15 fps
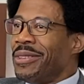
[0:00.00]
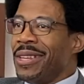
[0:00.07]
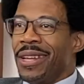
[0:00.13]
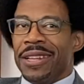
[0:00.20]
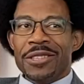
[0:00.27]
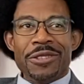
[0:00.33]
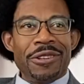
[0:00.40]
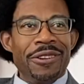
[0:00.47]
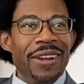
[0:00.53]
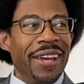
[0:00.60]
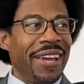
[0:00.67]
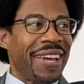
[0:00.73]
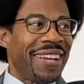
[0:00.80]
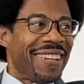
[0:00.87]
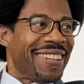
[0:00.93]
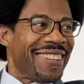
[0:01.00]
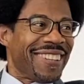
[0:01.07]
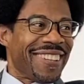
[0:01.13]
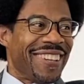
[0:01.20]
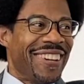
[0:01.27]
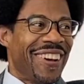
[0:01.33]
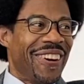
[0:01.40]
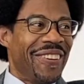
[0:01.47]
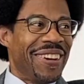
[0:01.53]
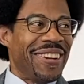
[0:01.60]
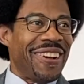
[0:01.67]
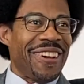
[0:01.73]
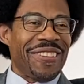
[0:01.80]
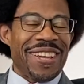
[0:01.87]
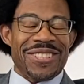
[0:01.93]
That was Iran, you know,
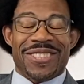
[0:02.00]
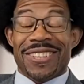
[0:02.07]
and all that.